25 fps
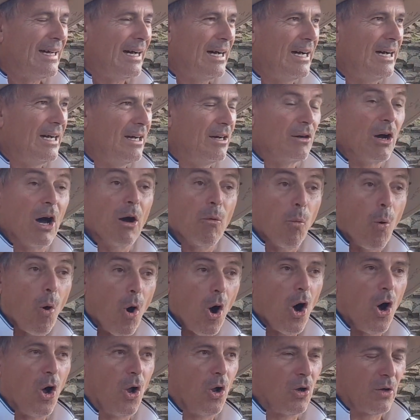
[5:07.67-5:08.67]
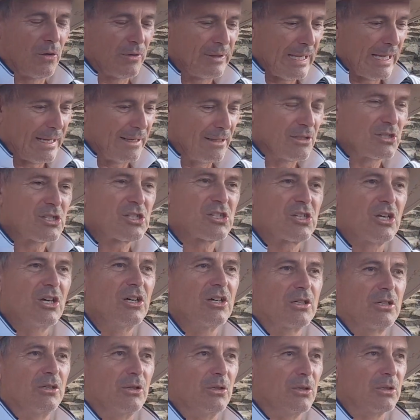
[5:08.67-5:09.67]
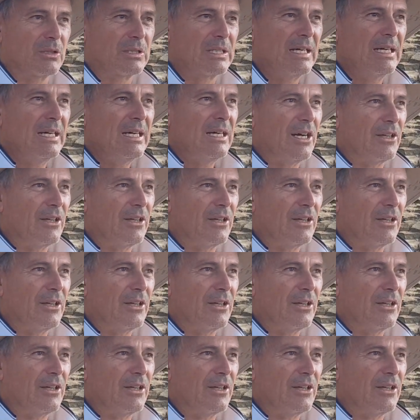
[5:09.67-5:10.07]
a wall that encircled